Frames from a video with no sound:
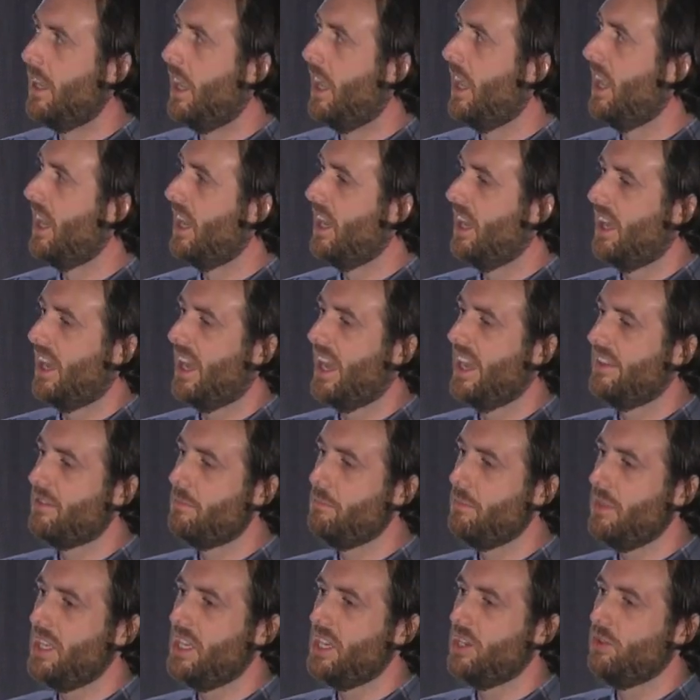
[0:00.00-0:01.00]
I have a
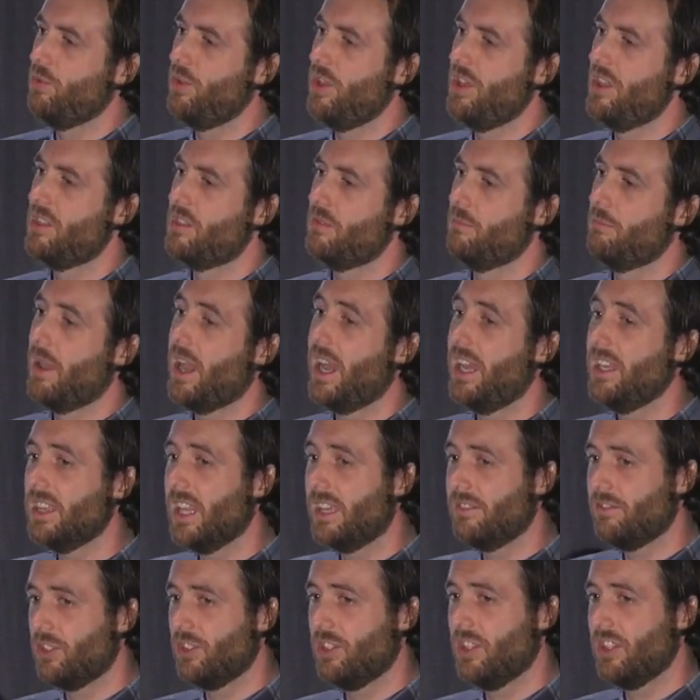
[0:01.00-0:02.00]
meeting with my
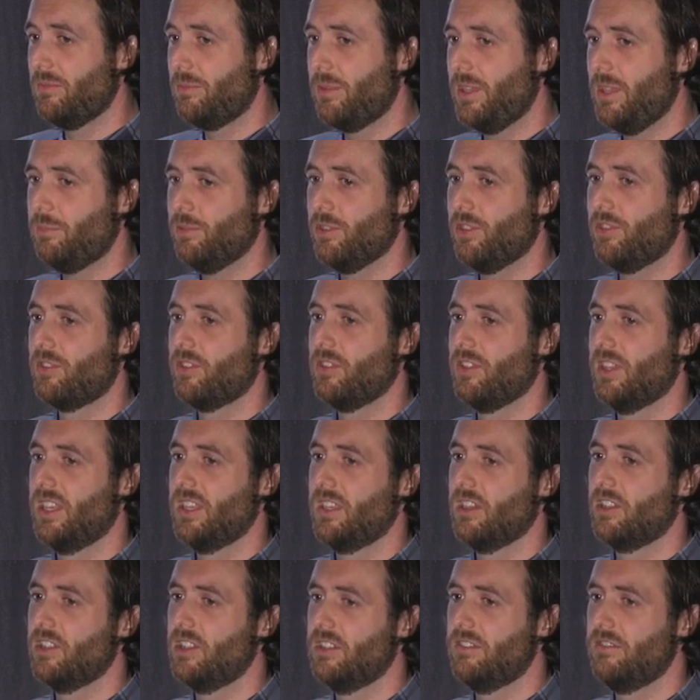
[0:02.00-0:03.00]
level of people, so,
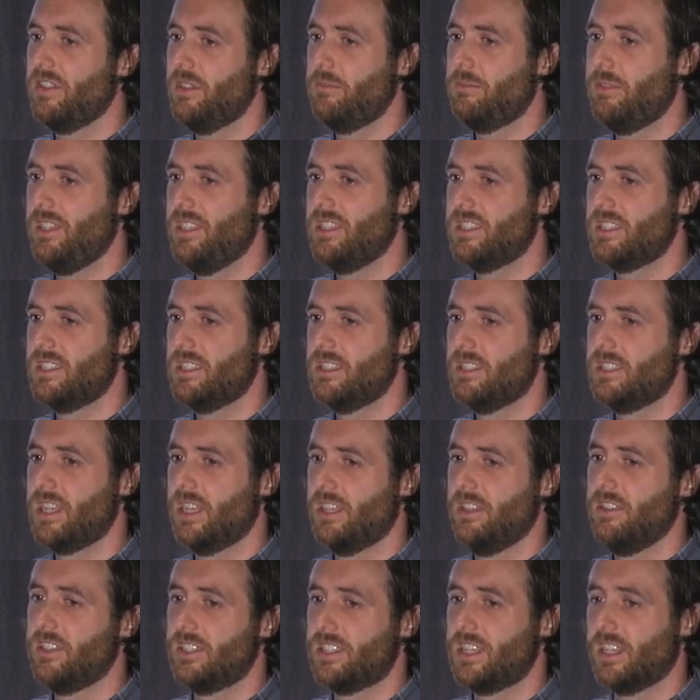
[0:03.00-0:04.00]
like, all the VPs
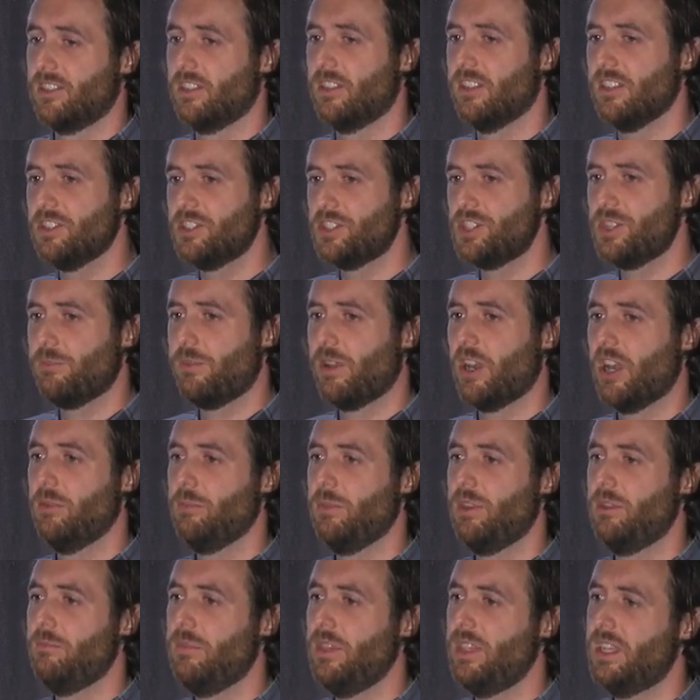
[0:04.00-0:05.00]
in the technology
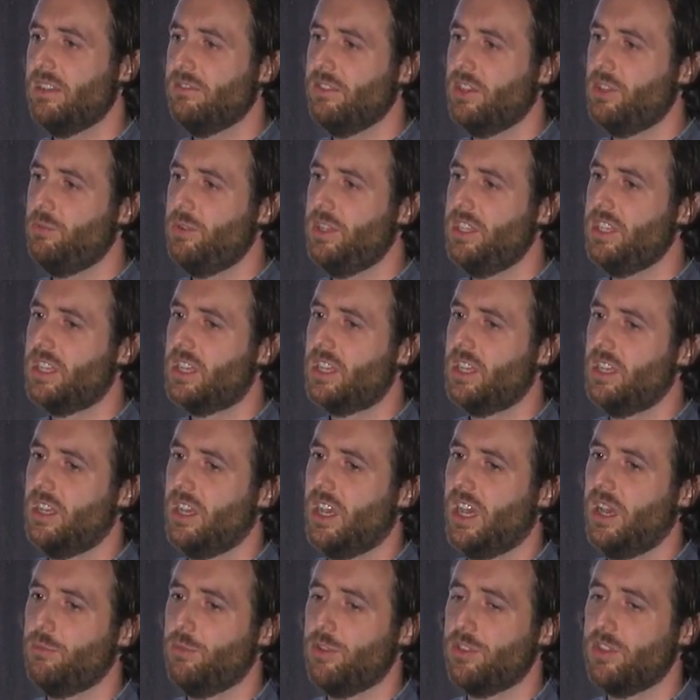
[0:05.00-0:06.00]
department meet every week
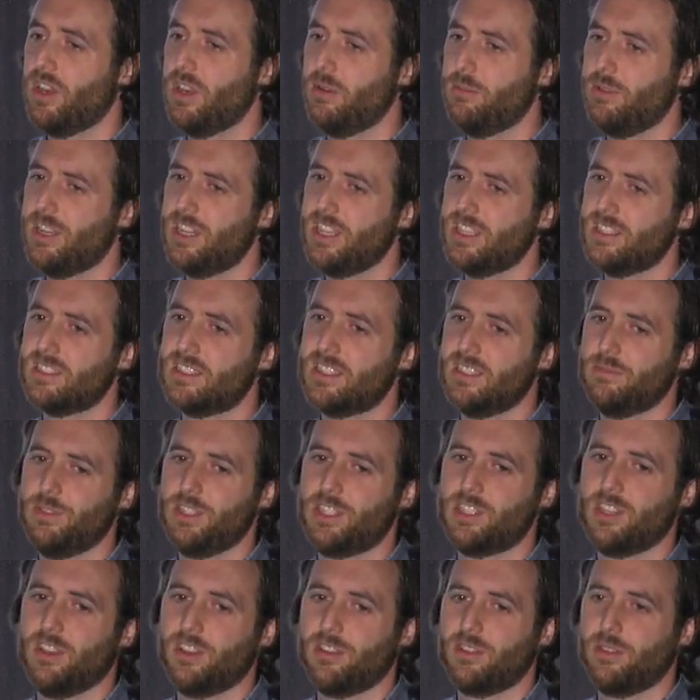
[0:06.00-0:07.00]
with our boss, and we
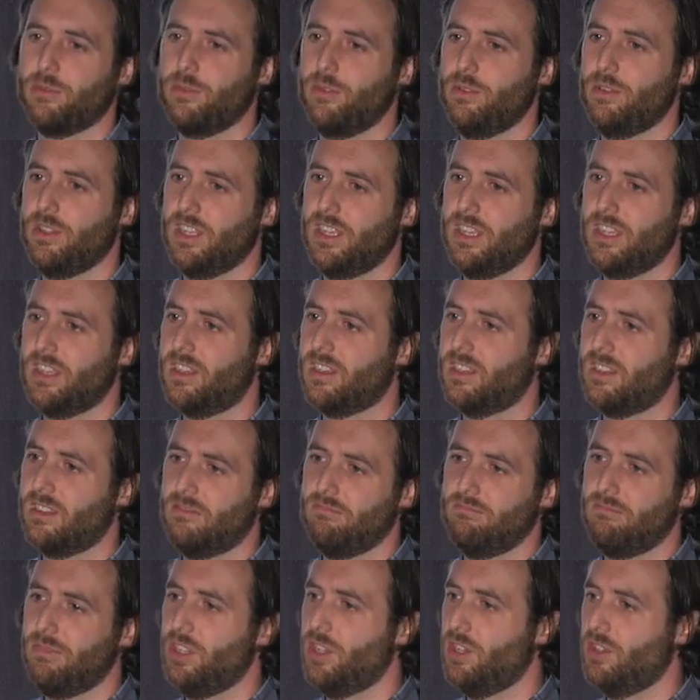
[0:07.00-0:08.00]
talk through, like,
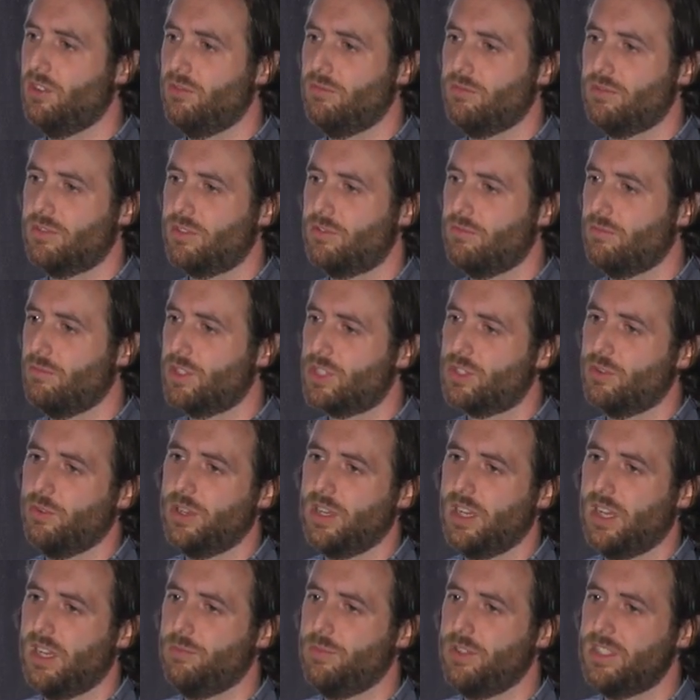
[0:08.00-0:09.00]
you know, what's
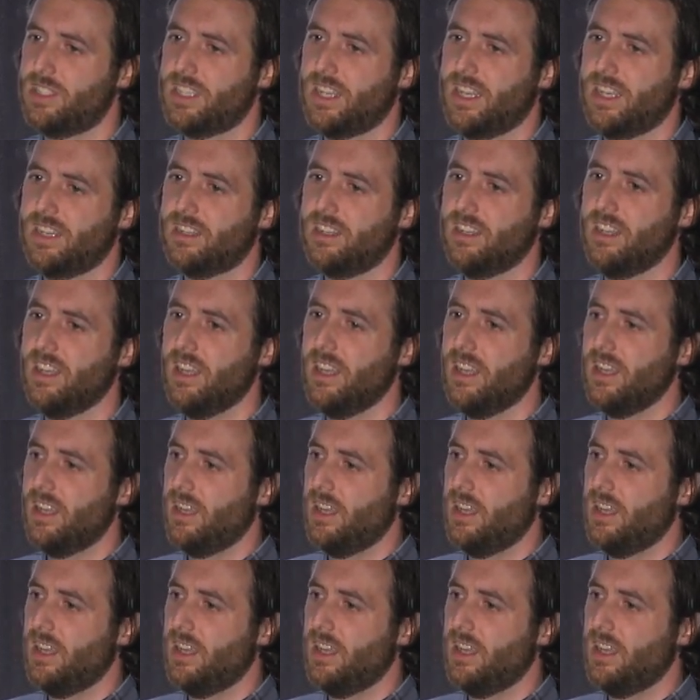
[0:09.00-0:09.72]
going on with tech,